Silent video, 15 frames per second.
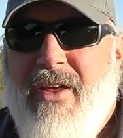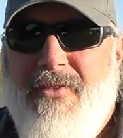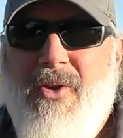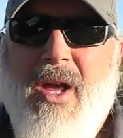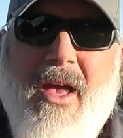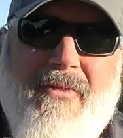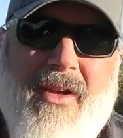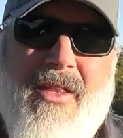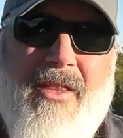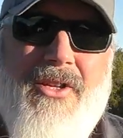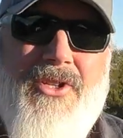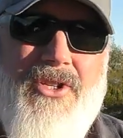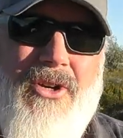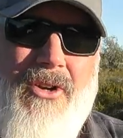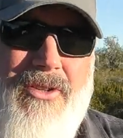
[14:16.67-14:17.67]
If you have any of
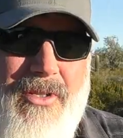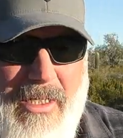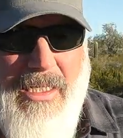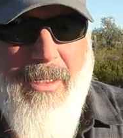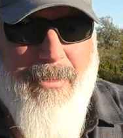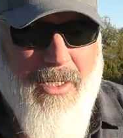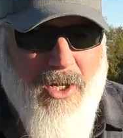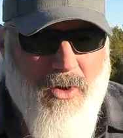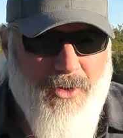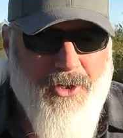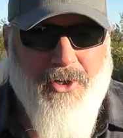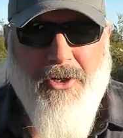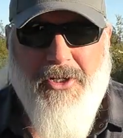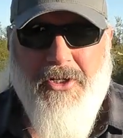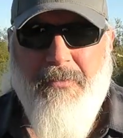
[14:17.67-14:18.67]
these shirts, let me know
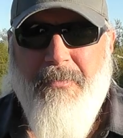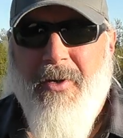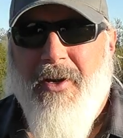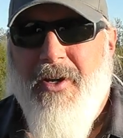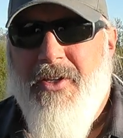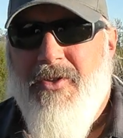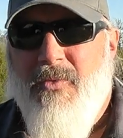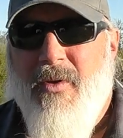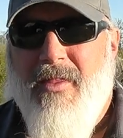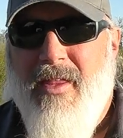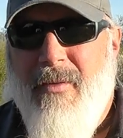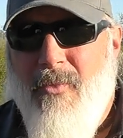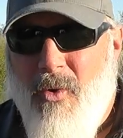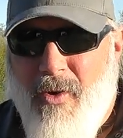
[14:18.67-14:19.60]
your experience with them